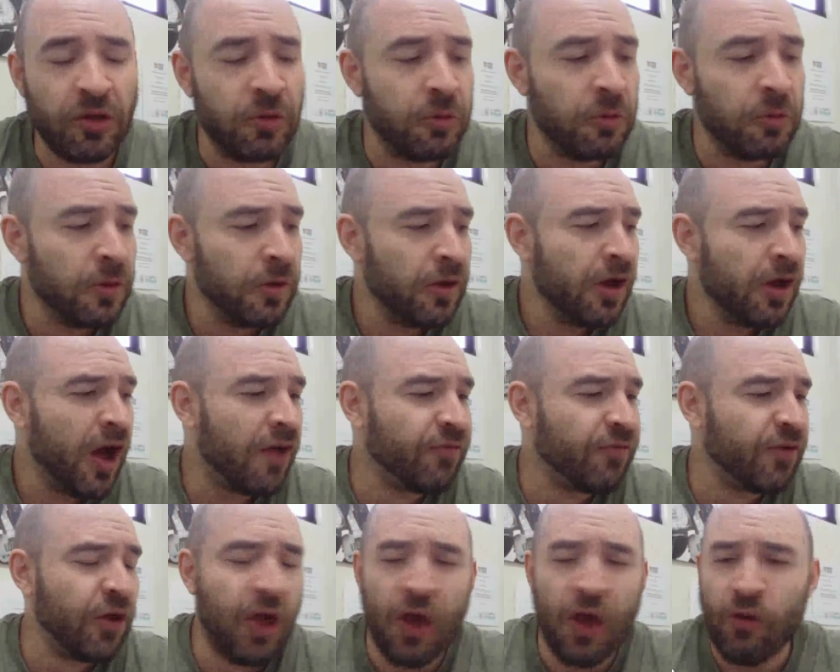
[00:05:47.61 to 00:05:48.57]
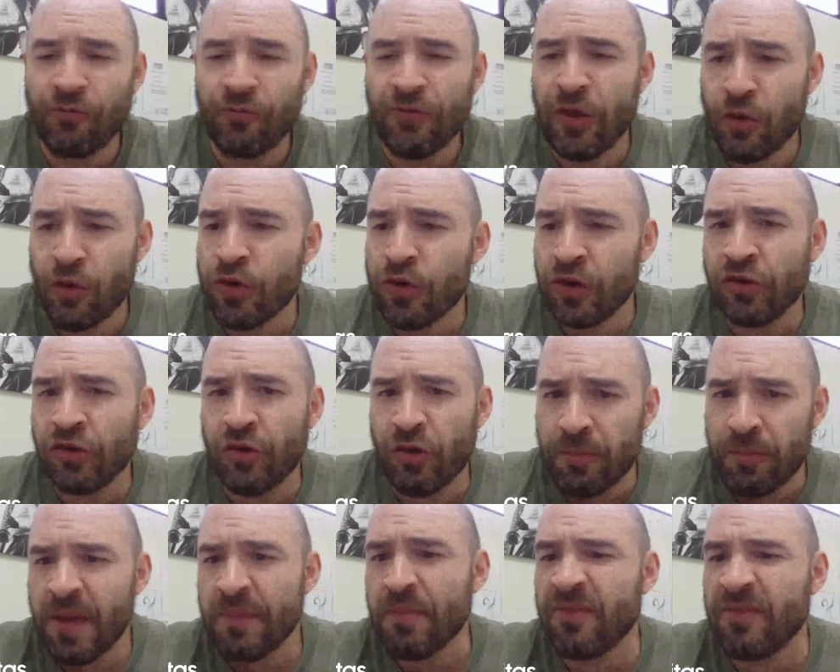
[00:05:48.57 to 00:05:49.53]
So I think they
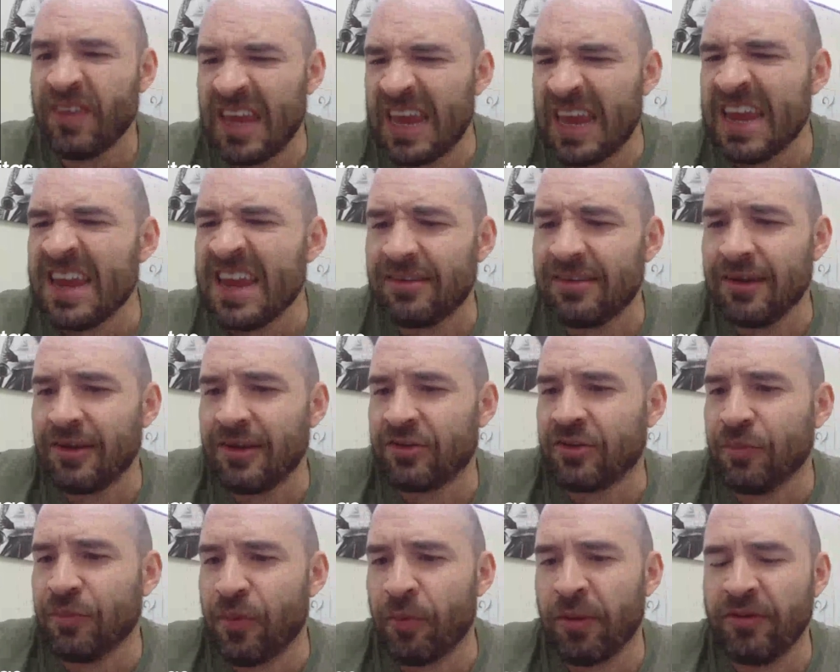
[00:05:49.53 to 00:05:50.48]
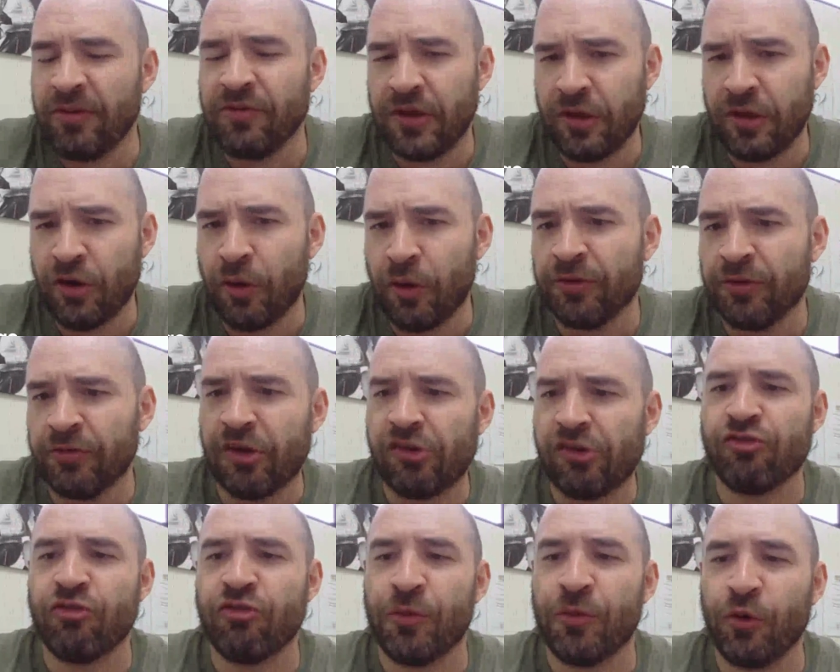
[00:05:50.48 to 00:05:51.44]
all can do a bit, but the easiest are probably the
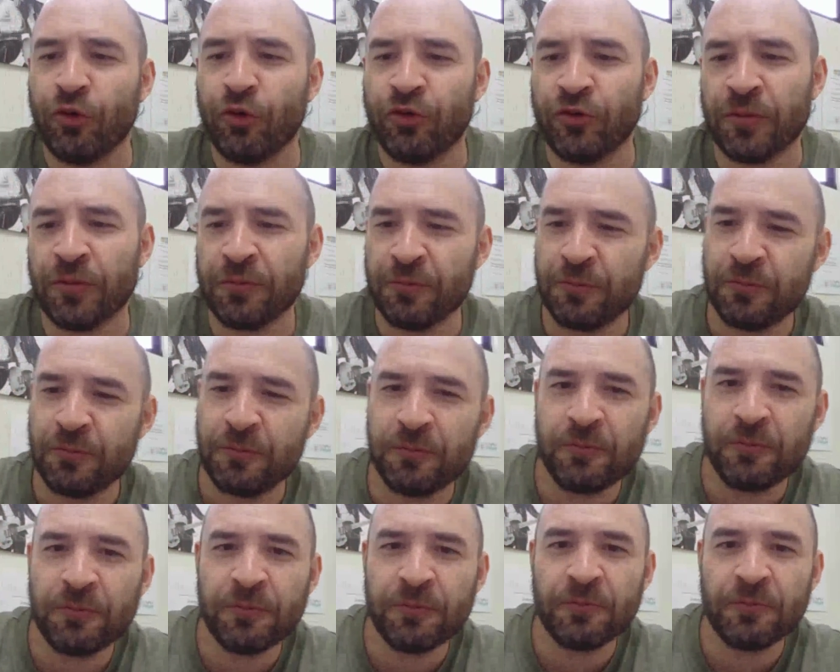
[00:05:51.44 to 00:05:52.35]
observation reports.